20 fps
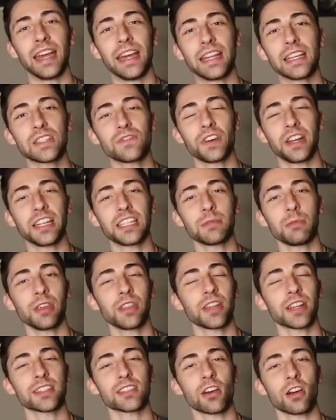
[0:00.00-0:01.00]
It is funny to me
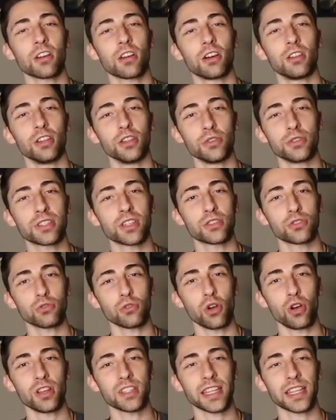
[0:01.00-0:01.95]
that a song called Lose Control